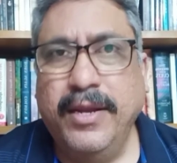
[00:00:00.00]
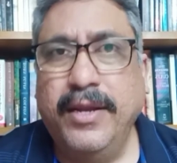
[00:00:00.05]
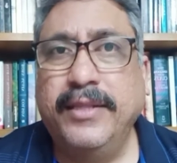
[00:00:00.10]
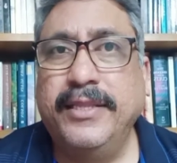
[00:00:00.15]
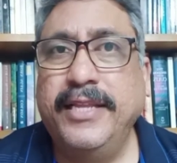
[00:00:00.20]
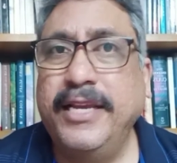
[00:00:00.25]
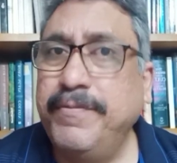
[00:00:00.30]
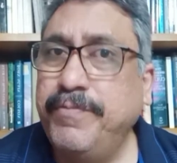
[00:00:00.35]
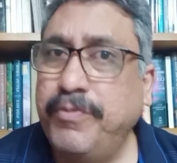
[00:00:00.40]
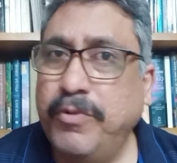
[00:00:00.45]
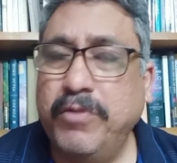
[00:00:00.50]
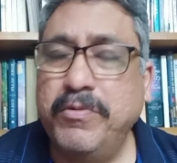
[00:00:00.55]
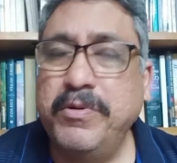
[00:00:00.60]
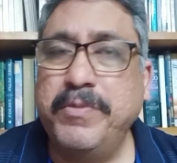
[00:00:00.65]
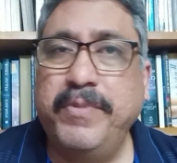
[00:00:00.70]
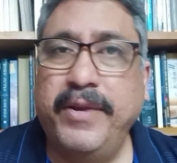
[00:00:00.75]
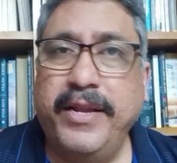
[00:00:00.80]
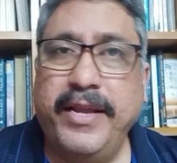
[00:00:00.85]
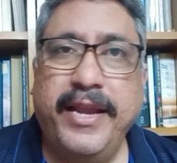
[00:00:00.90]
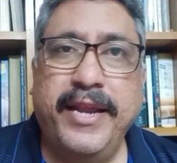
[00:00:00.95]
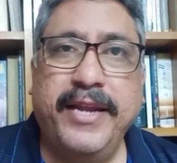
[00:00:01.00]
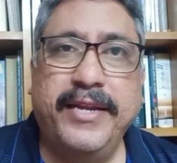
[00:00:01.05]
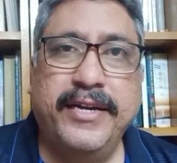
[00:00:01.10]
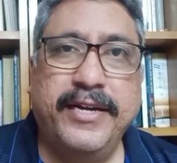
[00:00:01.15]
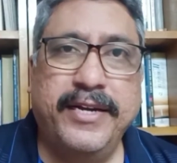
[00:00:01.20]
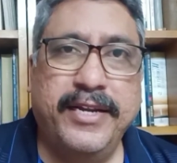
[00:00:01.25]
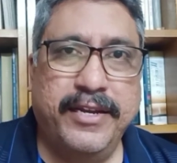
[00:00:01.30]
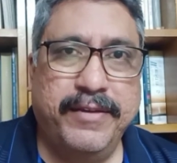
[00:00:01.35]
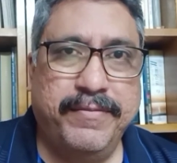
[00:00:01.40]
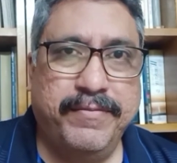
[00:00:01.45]
They probably
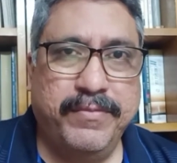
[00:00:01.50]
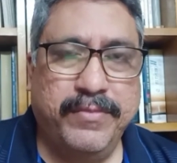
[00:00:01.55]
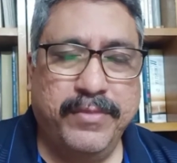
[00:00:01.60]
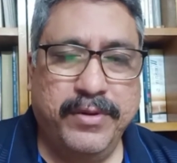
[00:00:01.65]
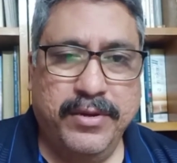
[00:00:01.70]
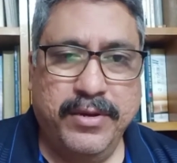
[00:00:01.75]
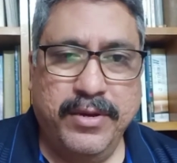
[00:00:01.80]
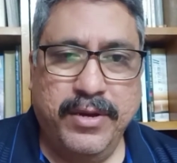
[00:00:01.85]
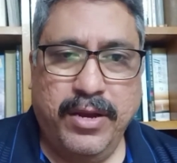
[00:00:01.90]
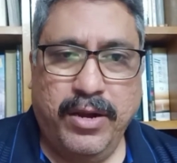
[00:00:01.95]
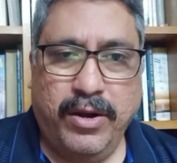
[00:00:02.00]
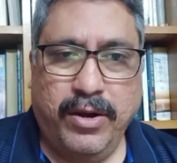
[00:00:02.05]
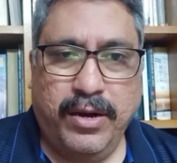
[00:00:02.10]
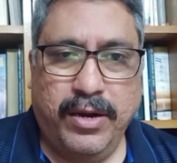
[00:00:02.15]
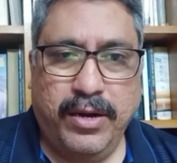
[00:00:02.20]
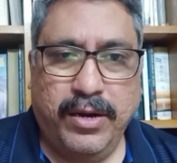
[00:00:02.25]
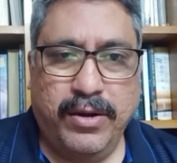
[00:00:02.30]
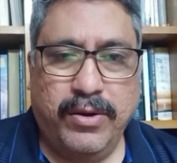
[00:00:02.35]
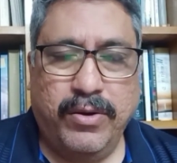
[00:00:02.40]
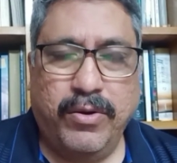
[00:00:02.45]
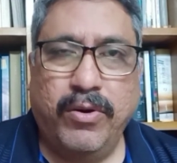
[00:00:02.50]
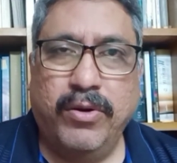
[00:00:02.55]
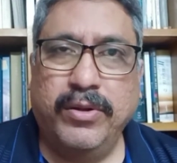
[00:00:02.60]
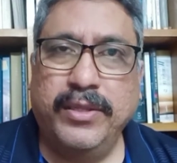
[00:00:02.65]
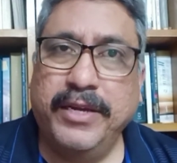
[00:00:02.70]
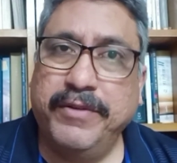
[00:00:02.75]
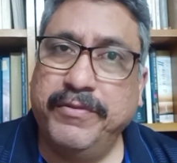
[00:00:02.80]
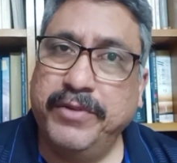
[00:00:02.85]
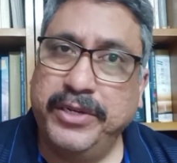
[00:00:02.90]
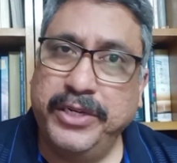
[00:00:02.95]
hated him uh, or
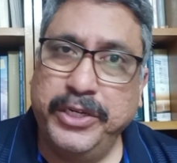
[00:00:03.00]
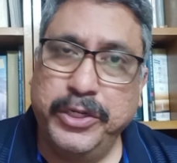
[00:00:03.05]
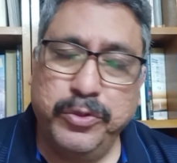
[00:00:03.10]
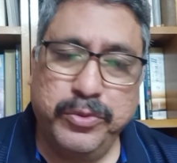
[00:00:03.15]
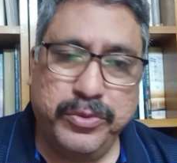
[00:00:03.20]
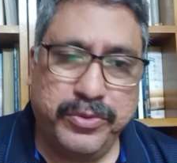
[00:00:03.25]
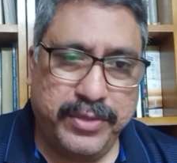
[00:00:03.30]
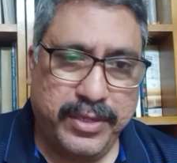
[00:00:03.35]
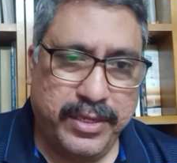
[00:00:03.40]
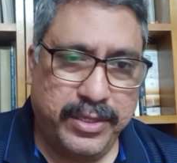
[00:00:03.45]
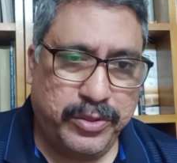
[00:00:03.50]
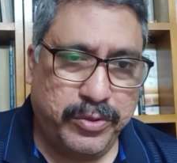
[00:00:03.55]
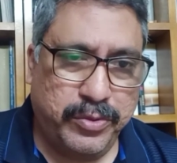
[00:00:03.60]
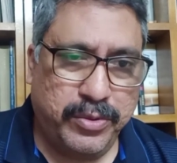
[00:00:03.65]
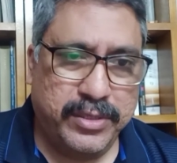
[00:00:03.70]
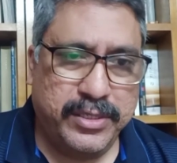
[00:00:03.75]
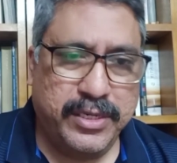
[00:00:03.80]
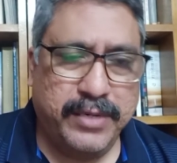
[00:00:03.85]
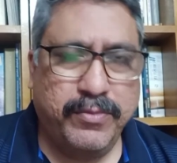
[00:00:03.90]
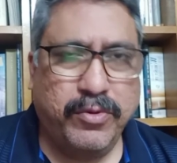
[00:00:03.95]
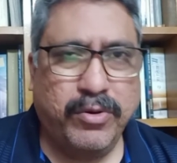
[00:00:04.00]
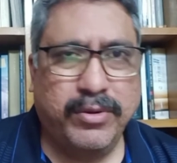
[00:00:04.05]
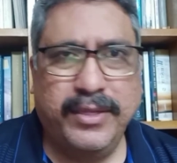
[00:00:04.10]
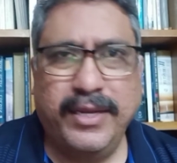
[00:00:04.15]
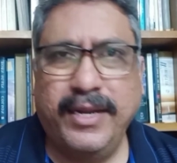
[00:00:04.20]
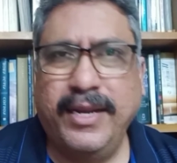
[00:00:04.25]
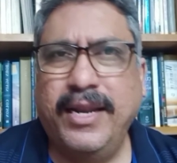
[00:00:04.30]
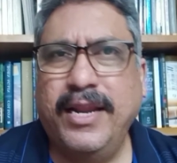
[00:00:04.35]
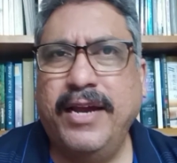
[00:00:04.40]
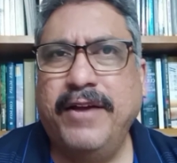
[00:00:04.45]
they were neutral towards him or
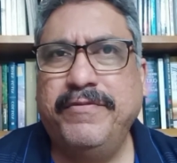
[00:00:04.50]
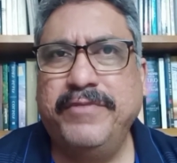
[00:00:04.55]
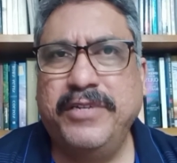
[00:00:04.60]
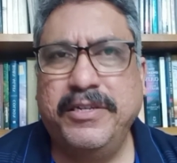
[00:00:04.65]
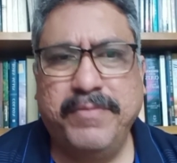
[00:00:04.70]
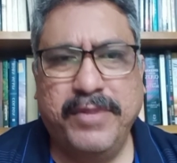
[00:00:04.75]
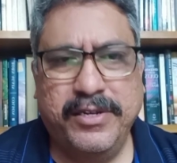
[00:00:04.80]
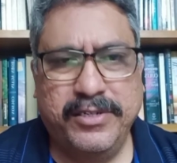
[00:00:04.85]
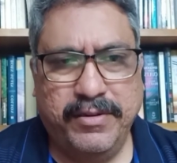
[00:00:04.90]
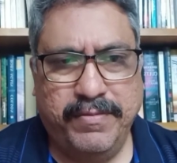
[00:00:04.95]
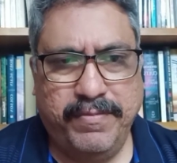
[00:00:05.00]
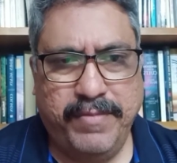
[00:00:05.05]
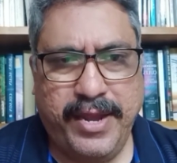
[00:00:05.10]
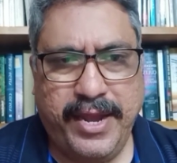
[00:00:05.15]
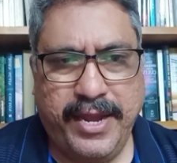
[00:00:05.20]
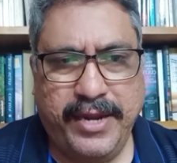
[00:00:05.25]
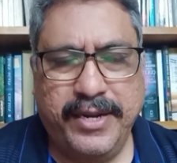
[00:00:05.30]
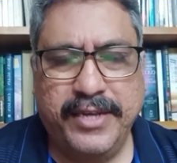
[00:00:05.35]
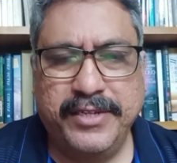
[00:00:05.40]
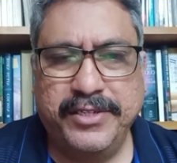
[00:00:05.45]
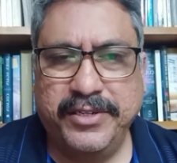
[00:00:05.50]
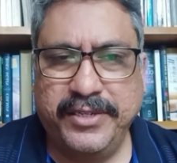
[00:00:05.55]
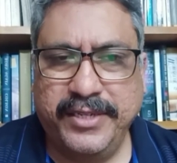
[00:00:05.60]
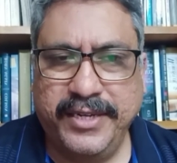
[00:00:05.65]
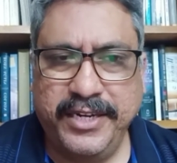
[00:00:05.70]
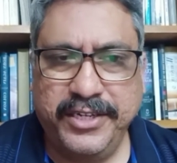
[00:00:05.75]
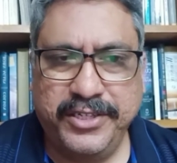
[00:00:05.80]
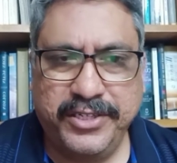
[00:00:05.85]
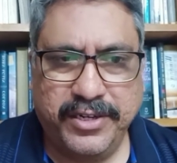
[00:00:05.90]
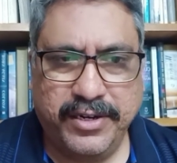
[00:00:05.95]
they loved him as a man, as a
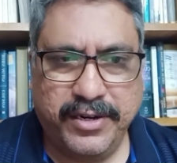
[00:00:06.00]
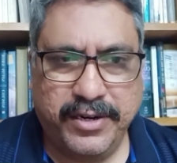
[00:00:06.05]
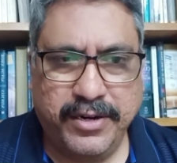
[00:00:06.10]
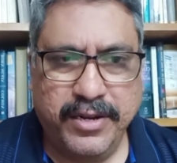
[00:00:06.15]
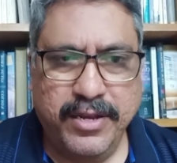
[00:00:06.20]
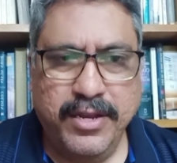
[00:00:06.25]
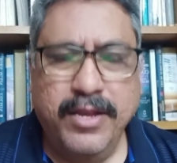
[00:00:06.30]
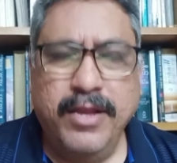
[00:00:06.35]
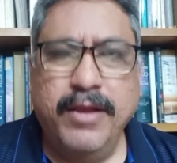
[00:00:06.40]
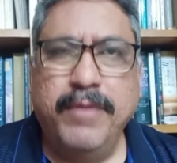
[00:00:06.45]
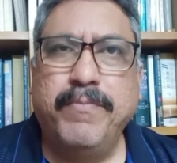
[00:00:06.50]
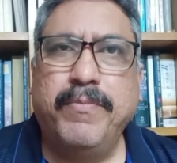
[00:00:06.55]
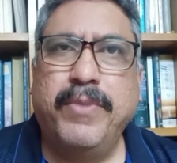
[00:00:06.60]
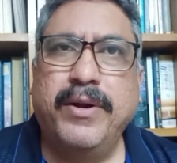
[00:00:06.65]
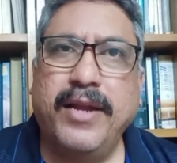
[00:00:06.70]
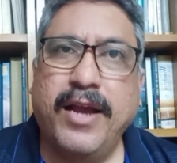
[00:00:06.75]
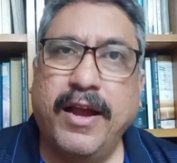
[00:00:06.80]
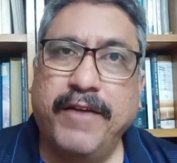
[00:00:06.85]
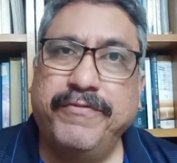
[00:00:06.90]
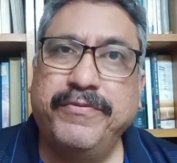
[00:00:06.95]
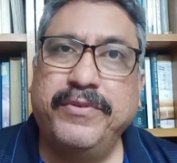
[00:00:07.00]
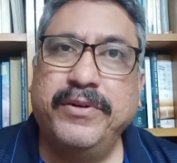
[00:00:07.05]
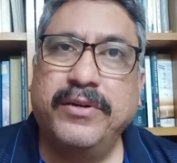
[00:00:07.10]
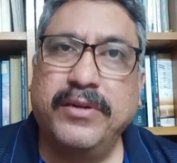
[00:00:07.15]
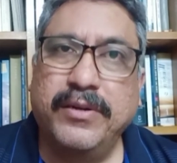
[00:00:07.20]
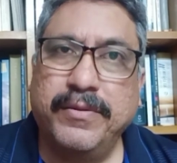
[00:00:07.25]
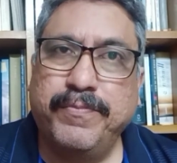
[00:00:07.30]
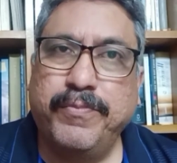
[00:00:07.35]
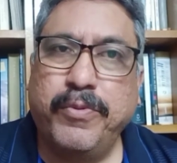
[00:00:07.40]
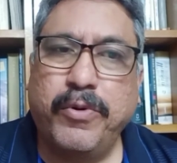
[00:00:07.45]
teacher, but after
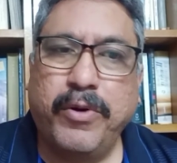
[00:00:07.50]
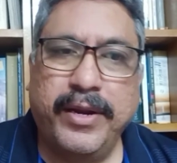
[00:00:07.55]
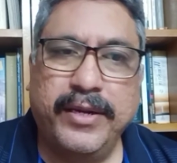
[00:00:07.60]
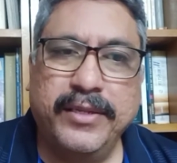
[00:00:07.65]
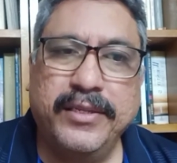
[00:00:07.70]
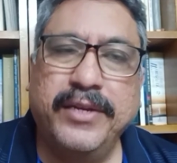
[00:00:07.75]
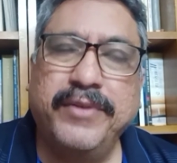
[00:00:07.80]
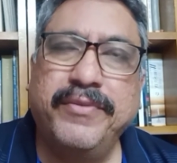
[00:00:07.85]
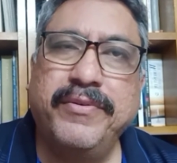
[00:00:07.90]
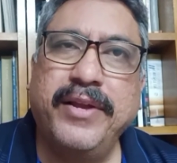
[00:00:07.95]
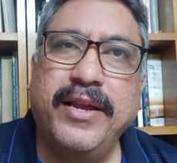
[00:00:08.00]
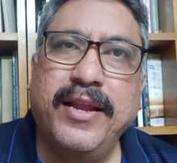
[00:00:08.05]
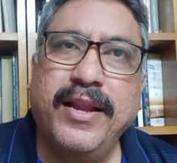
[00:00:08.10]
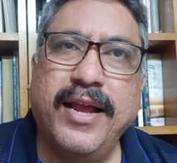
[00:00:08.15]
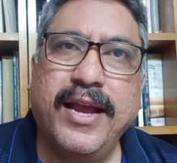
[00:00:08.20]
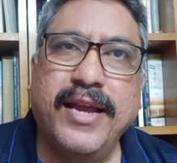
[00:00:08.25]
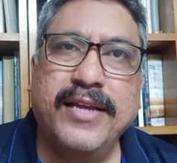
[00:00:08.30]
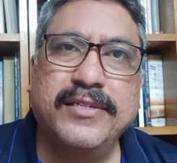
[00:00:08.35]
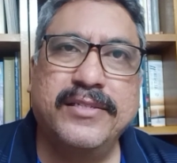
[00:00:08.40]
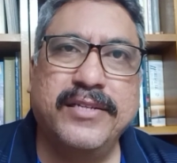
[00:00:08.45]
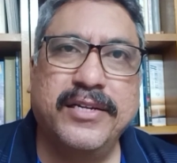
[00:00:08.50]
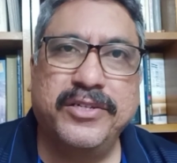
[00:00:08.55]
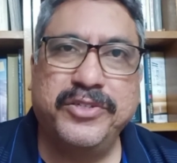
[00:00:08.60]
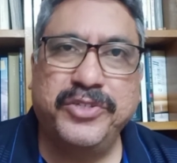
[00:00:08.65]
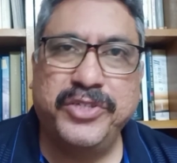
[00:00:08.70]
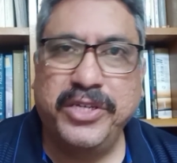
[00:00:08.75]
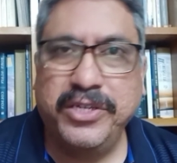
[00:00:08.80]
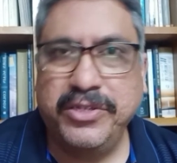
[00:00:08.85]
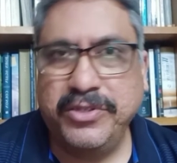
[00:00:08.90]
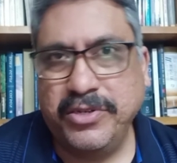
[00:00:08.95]
a point, they realize that
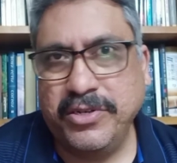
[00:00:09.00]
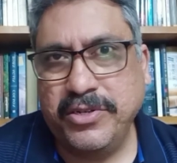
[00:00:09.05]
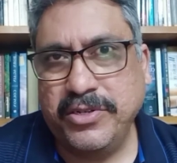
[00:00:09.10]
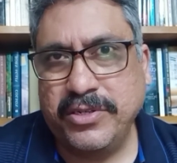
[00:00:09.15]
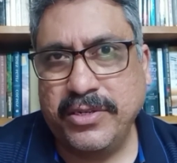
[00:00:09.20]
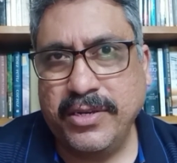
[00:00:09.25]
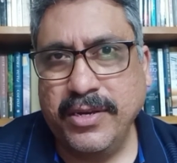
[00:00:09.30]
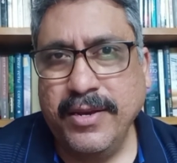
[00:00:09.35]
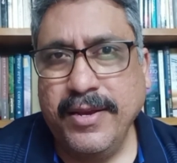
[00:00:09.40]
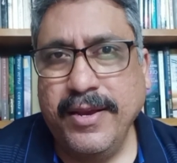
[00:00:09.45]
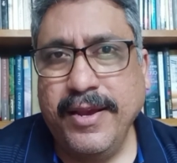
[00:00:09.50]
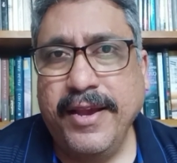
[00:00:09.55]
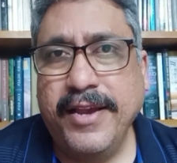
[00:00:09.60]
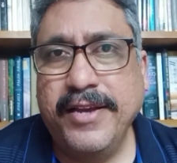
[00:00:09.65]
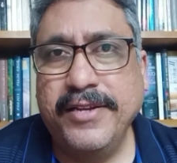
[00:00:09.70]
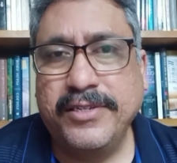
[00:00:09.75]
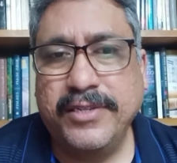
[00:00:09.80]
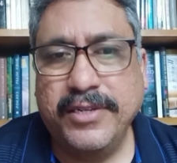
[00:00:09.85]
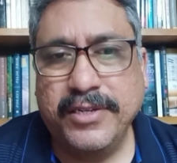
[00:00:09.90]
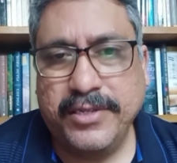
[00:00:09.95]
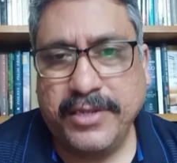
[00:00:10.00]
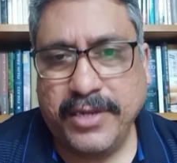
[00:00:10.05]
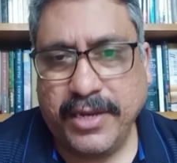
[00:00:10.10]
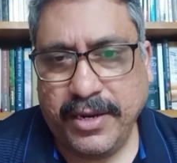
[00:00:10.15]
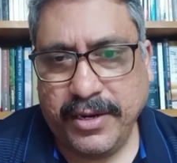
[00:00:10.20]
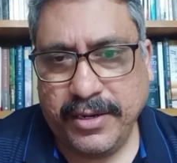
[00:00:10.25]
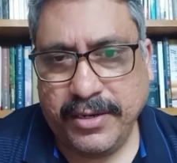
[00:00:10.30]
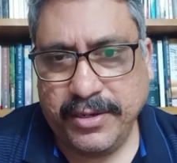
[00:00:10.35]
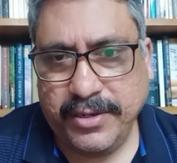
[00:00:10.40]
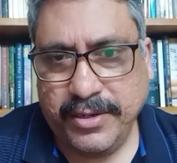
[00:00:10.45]
Jesus is the
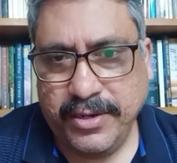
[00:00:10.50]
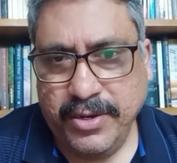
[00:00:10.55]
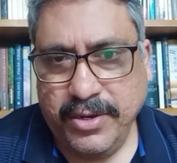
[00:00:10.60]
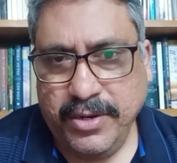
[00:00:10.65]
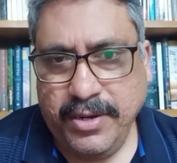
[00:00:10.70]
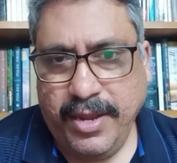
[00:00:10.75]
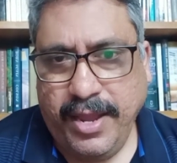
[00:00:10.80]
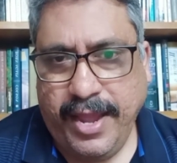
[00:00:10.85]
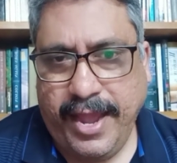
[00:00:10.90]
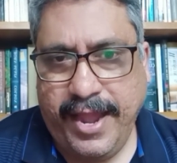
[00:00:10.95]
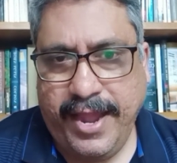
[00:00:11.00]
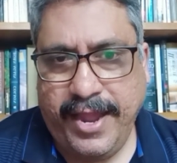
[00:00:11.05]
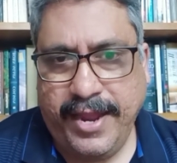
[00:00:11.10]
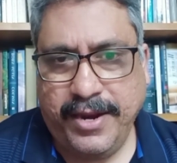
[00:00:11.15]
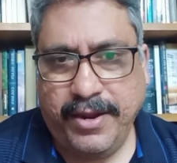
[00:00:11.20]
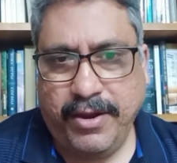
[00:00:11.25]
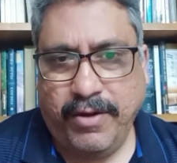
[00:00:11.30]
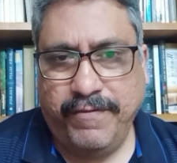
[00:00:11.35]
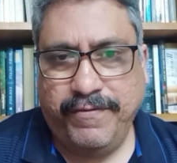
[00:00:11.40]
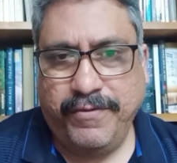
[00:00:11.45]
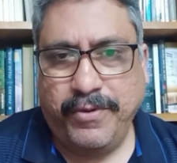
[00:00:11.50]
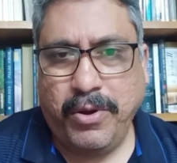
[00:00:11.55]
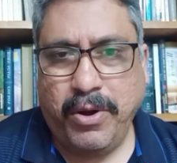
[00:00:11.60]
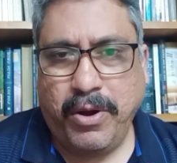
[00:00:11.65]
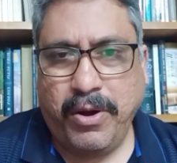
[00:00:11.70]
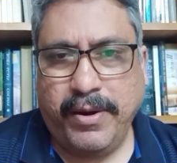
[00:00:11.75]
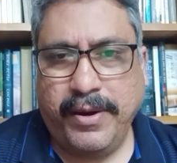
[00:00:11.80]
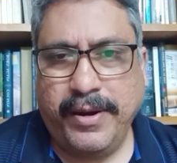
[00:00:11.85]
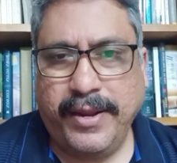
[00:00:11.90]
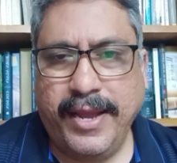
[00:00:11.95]
Son eh, of
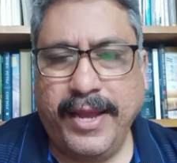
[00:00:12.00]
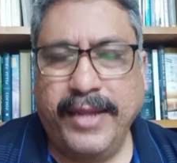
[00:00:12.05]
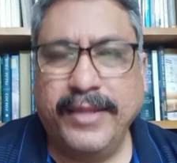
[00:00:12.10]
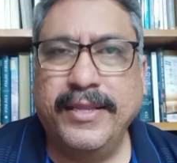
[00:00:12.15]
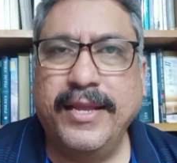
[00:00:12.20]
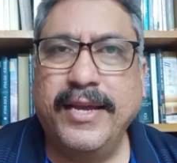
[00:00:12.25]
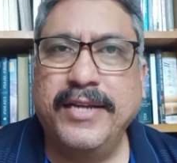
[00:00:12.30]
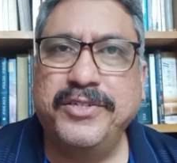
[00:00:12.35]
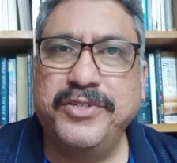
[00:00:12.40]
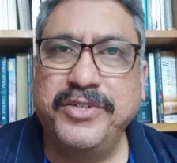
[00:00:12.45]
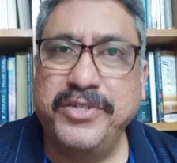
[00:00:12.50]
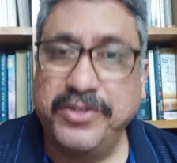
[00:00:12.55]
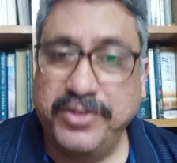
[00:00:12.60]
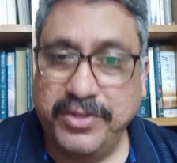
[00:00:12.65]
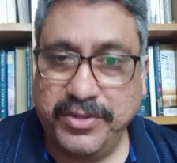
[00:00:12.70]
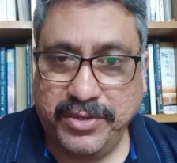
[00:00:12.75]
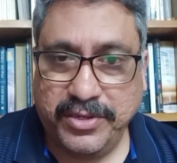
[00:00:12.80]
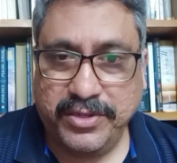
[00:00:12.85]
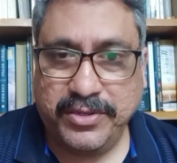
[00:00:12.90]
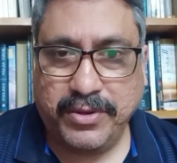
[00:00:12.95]
God and that Jesus is